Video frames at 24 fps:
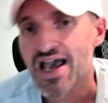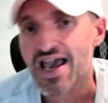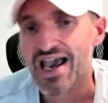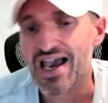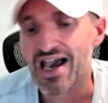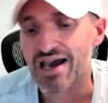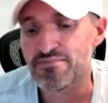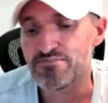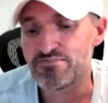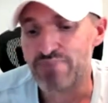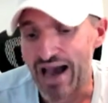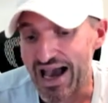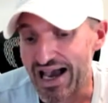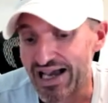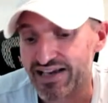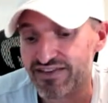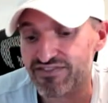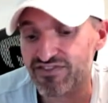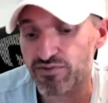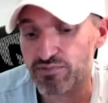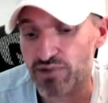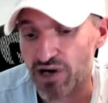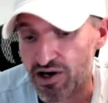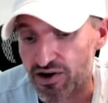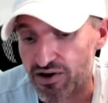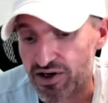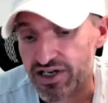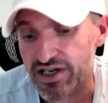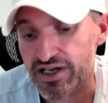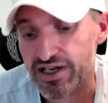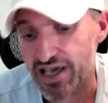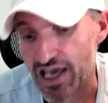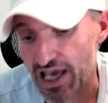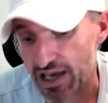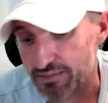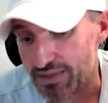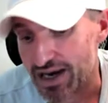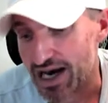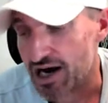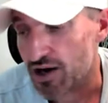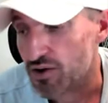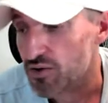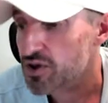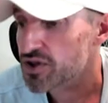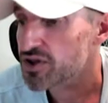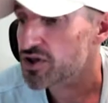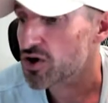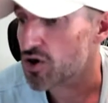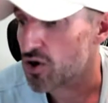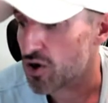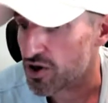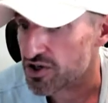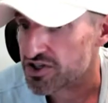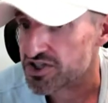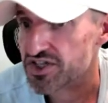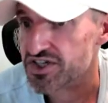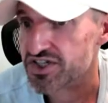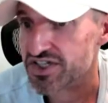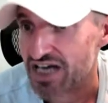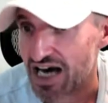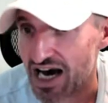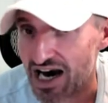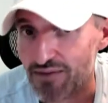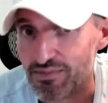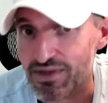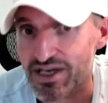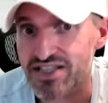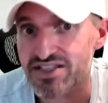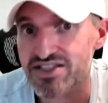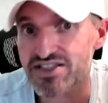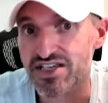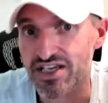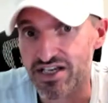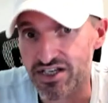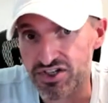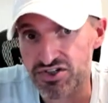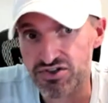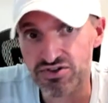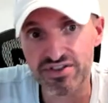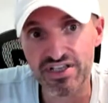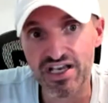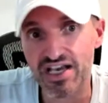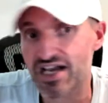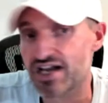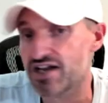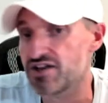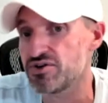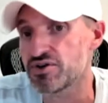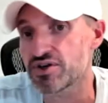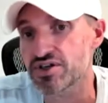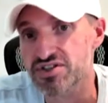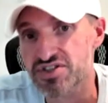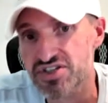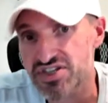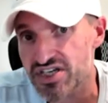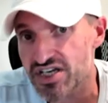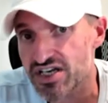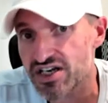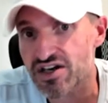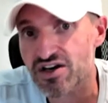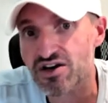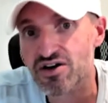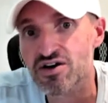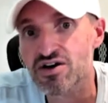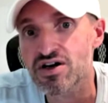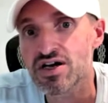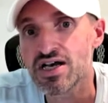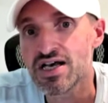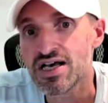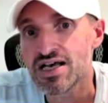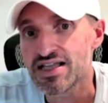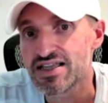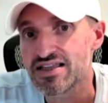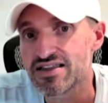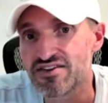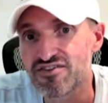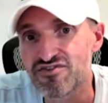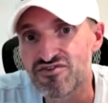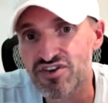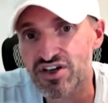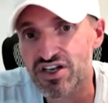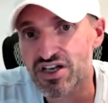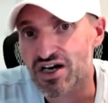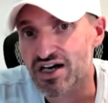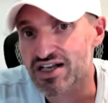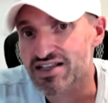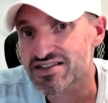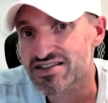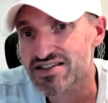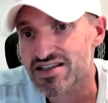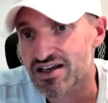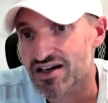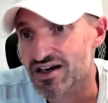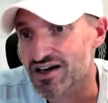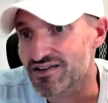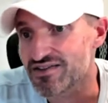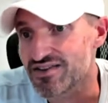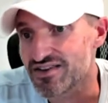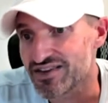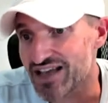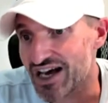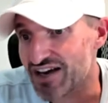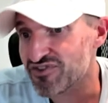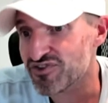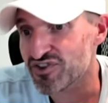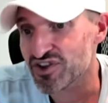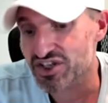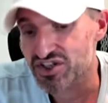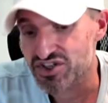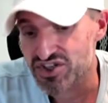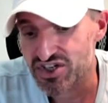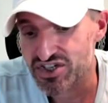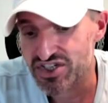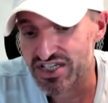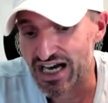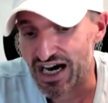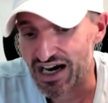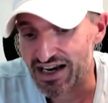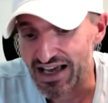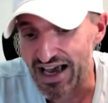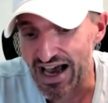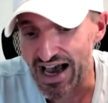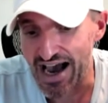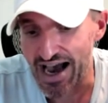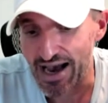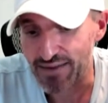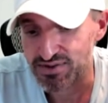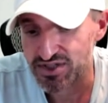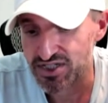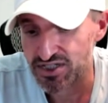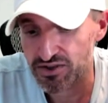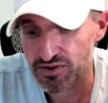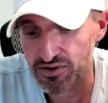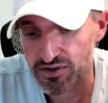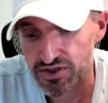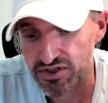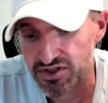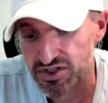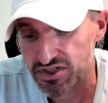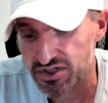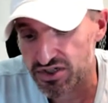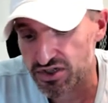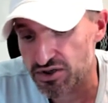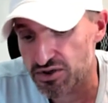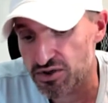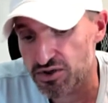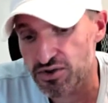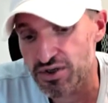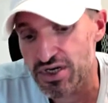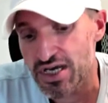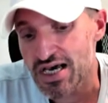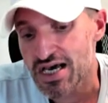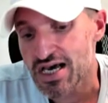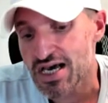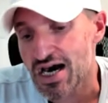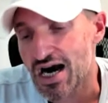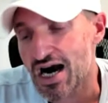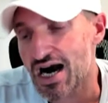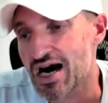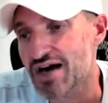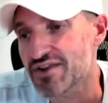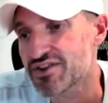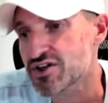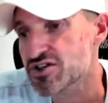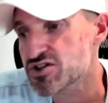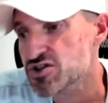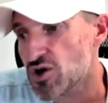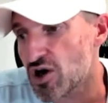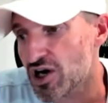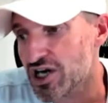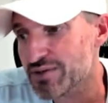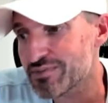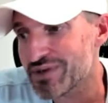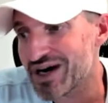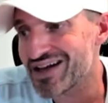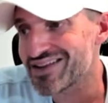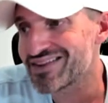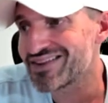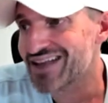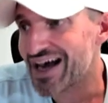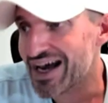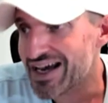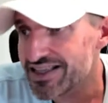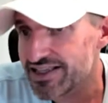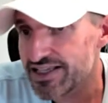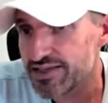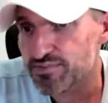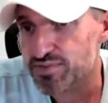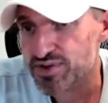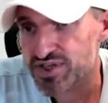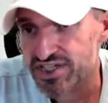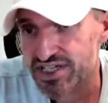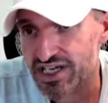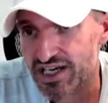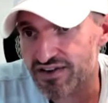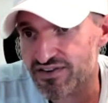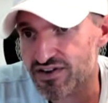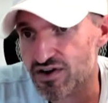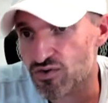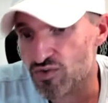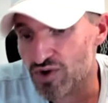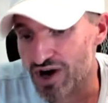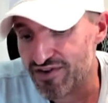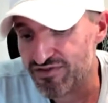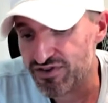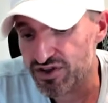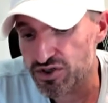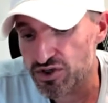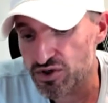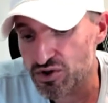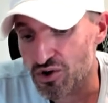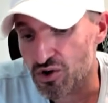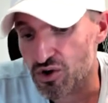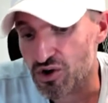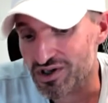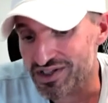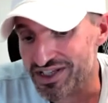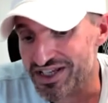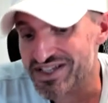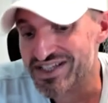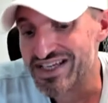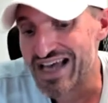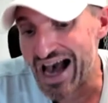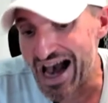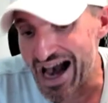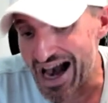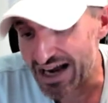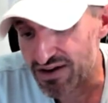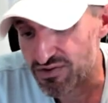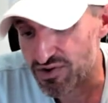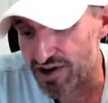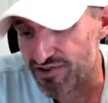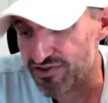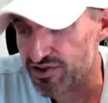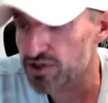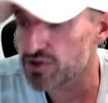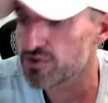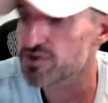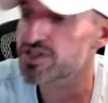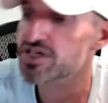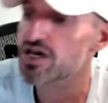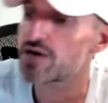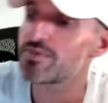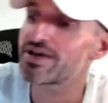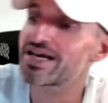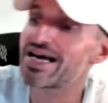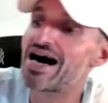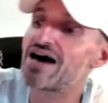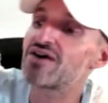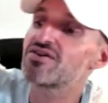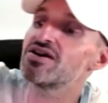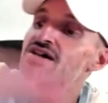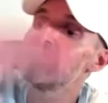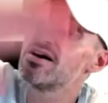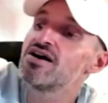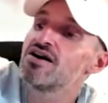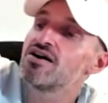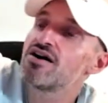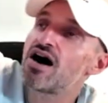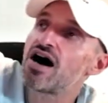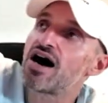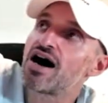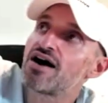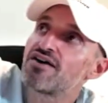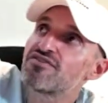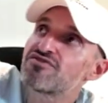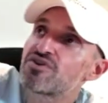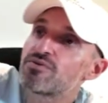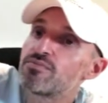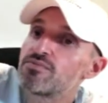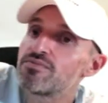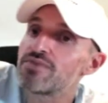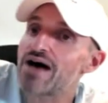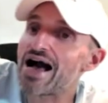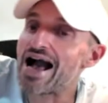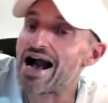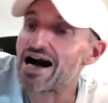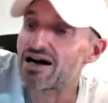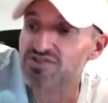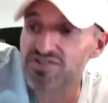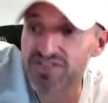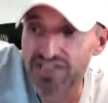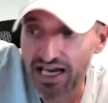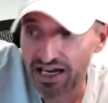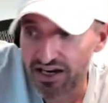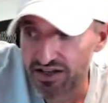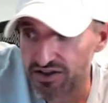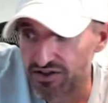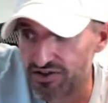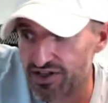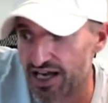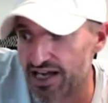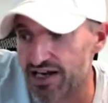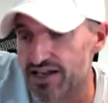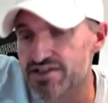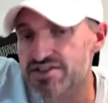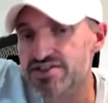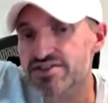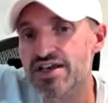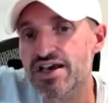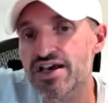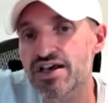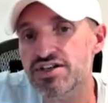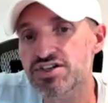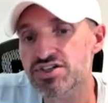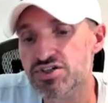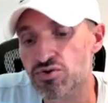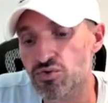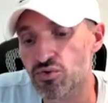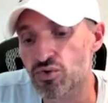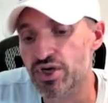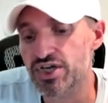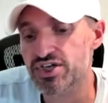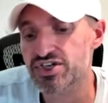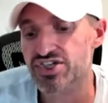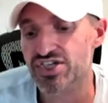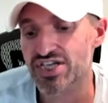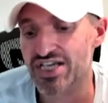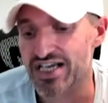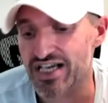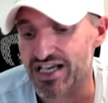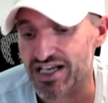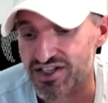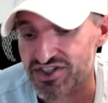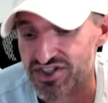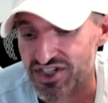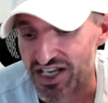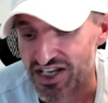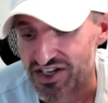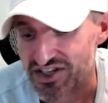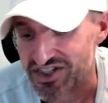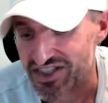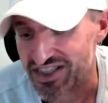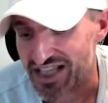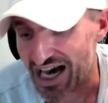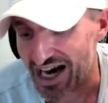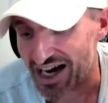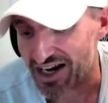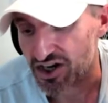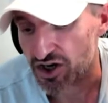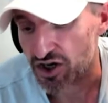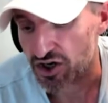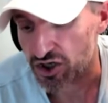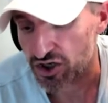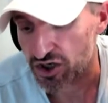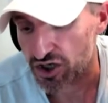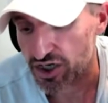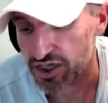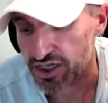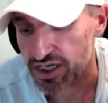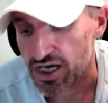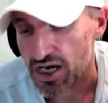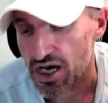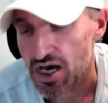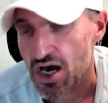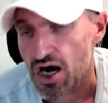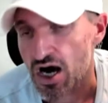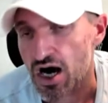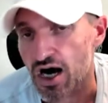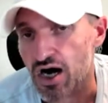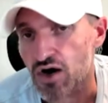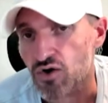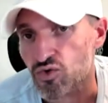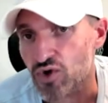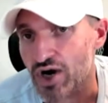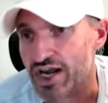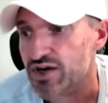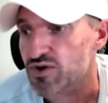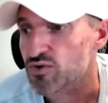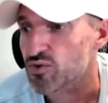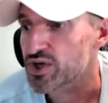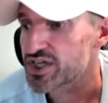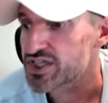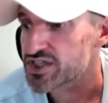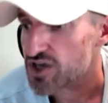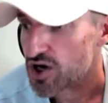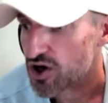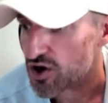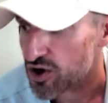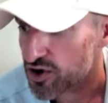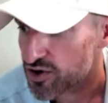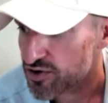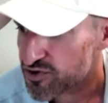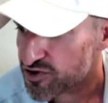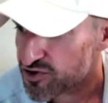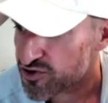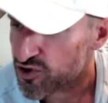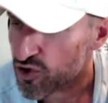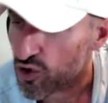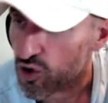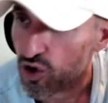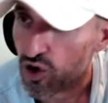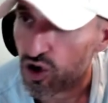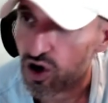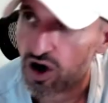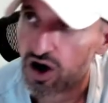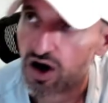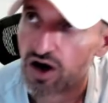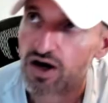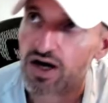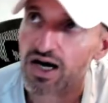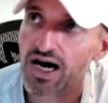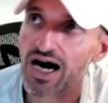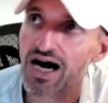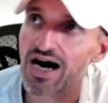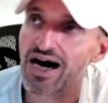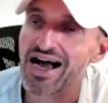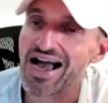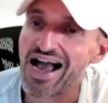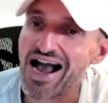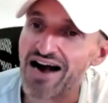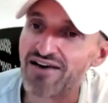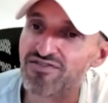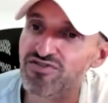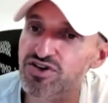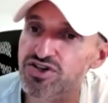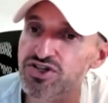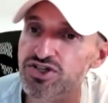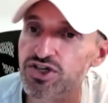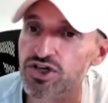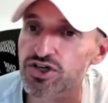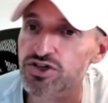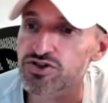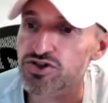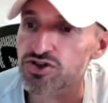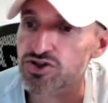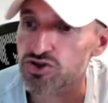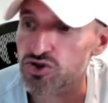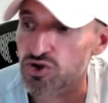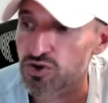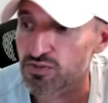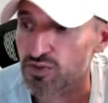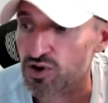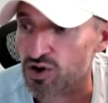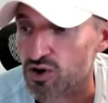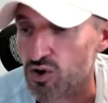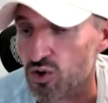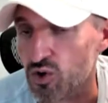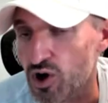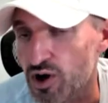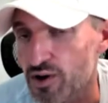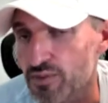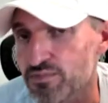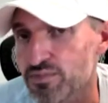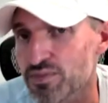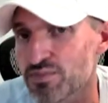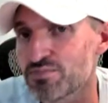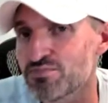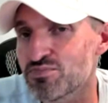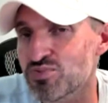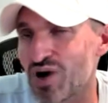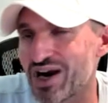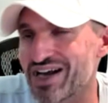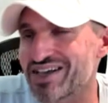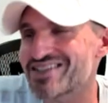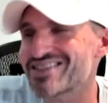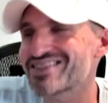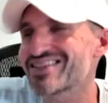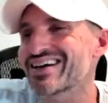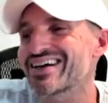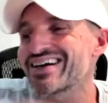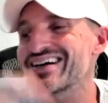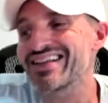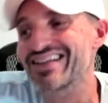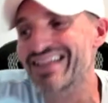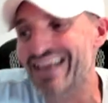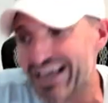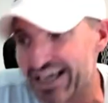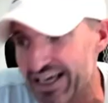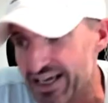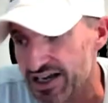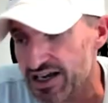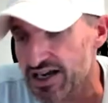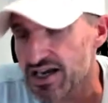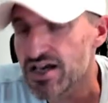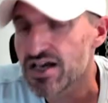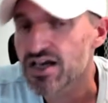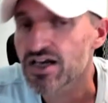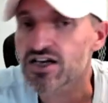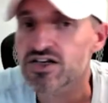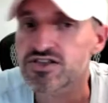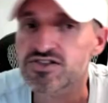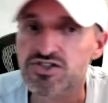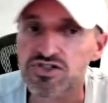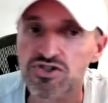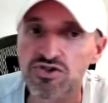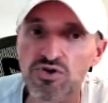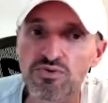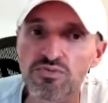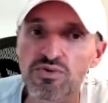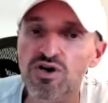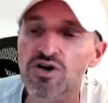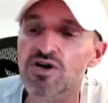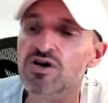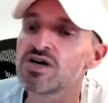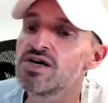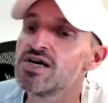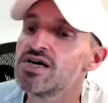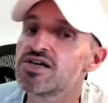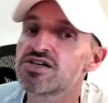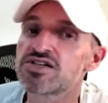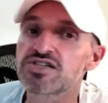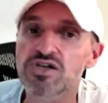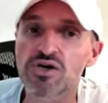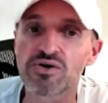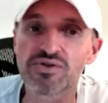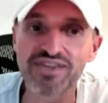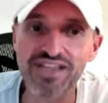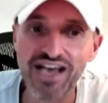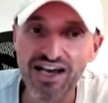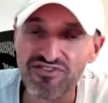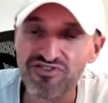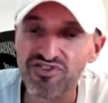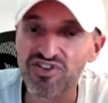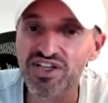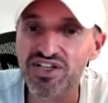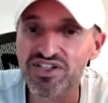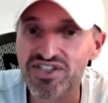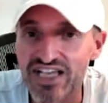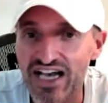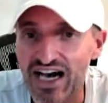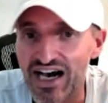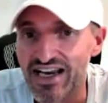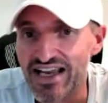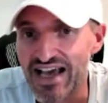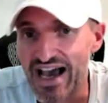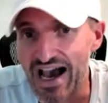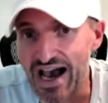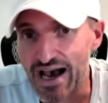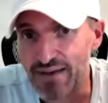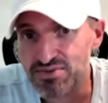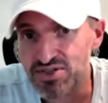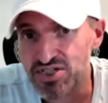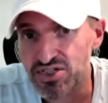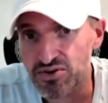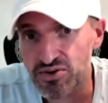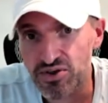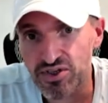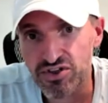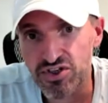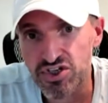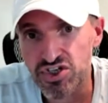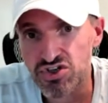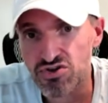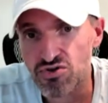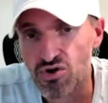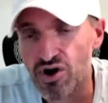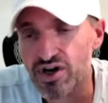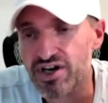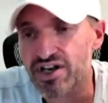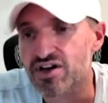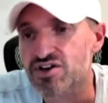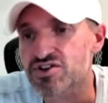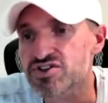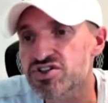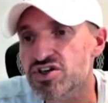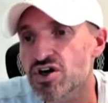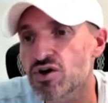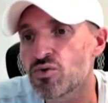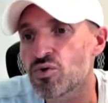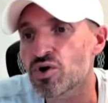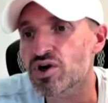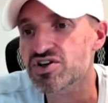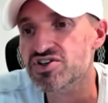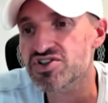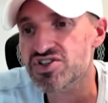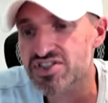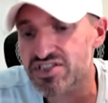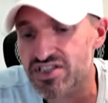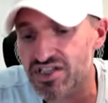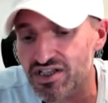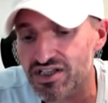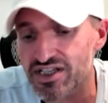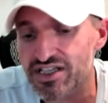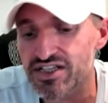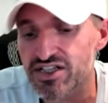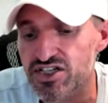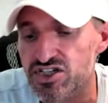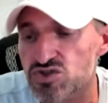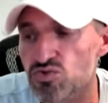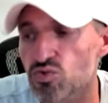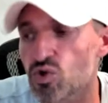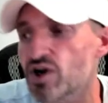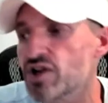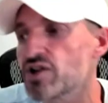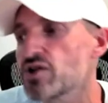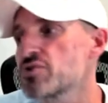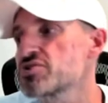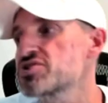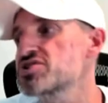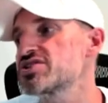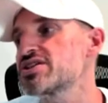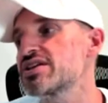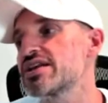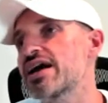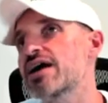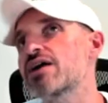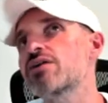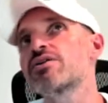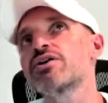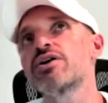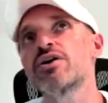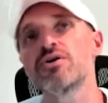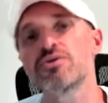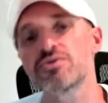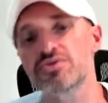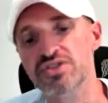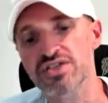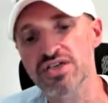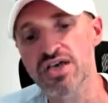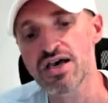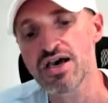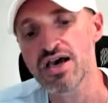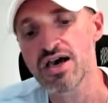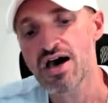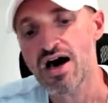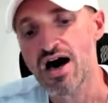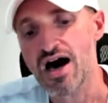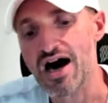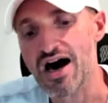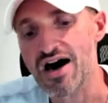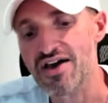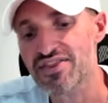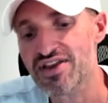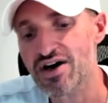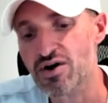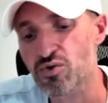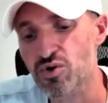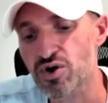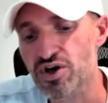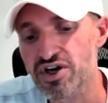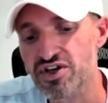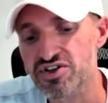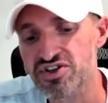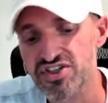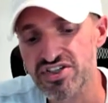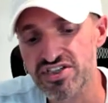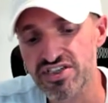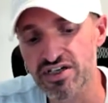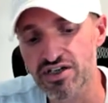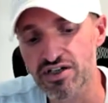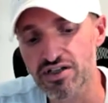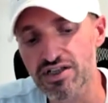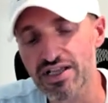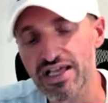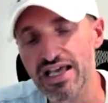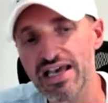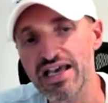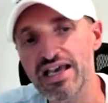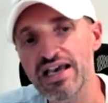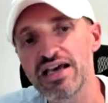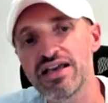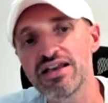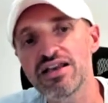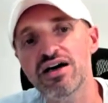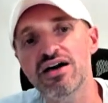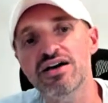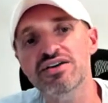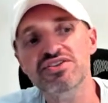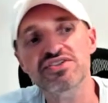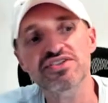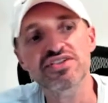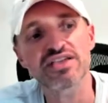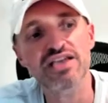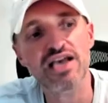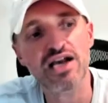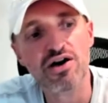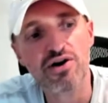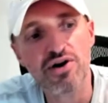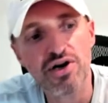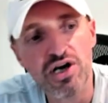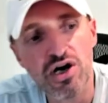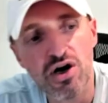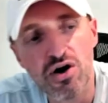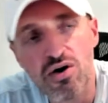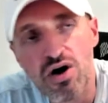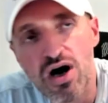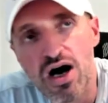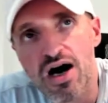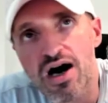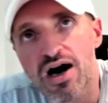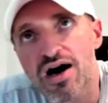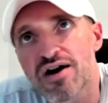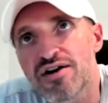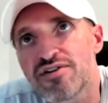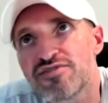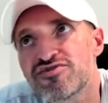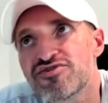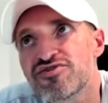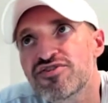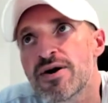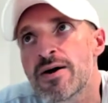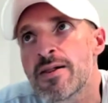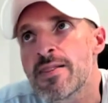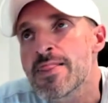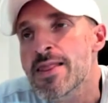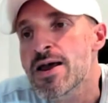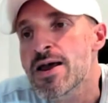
And Bank of America came out with cautious comments intraday. And you can see here, uh, uh, Netflix just got absolutely skewed uh, they're talking about 90% of their revenue, or at least ad revenue, is coming out uh, from outside of the United States, which is is not a good uh, rate return for uh, average consumer or price to click consumer. So Netflix got absolutely destroyed here. So we're still in this one of those scenarios uh, that we're still in a scenario of